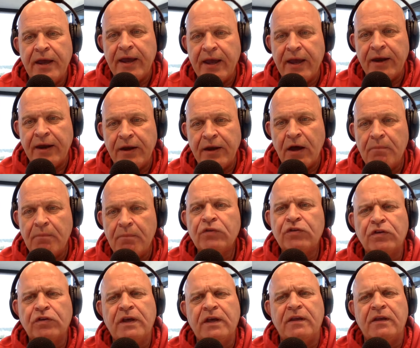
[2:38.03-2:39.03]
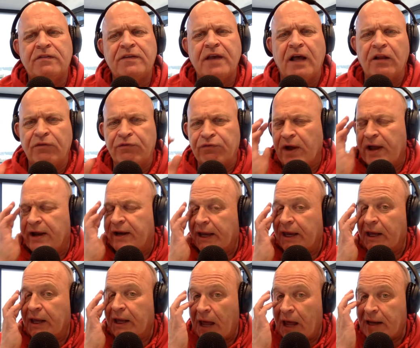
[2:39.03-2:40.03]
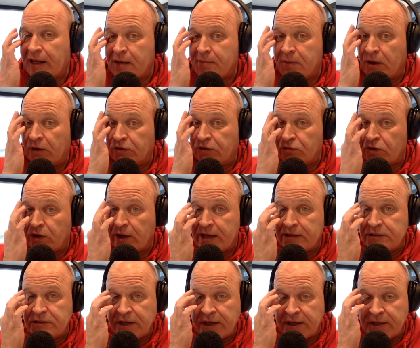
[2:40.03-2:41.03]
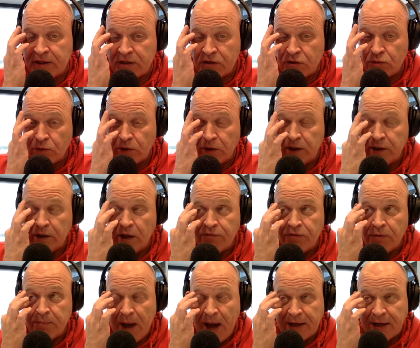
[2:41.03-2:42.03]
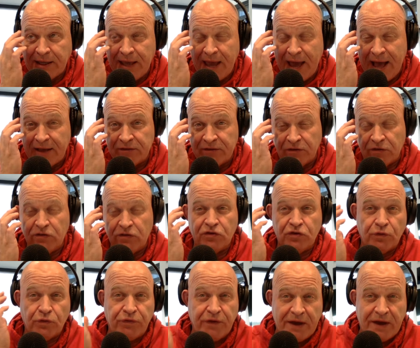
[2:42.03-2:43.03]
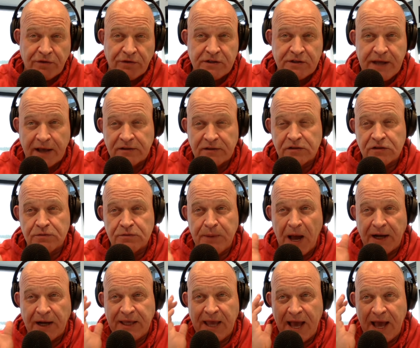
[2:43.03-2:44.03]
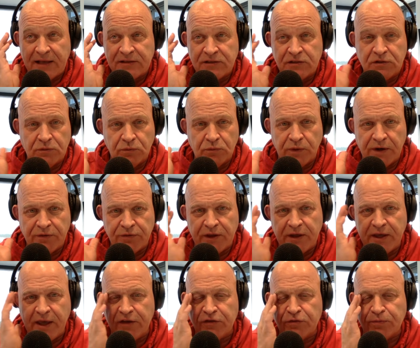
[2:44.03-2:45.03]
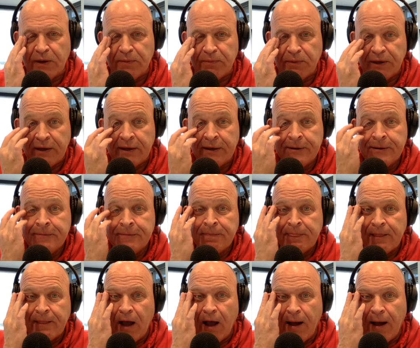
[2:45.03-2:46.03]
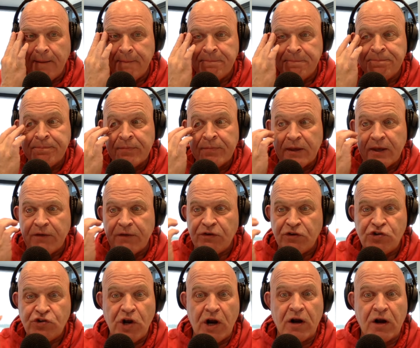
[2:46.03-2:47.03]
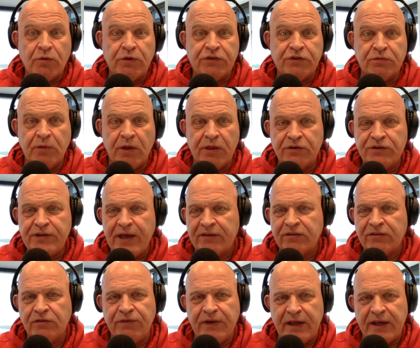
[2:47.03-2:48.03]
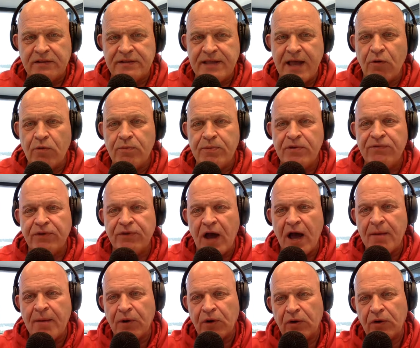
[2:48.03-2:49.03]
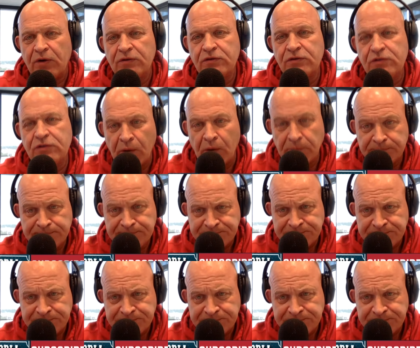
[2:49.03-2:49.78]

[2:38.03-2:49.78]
And mostly tell a friend. I get a lot of emails of you guys saying that you really love the podcast. This is your favorite Texans podcast, whatever the case may be. If you share it with some other Texan fans, that would be phenomenal. So,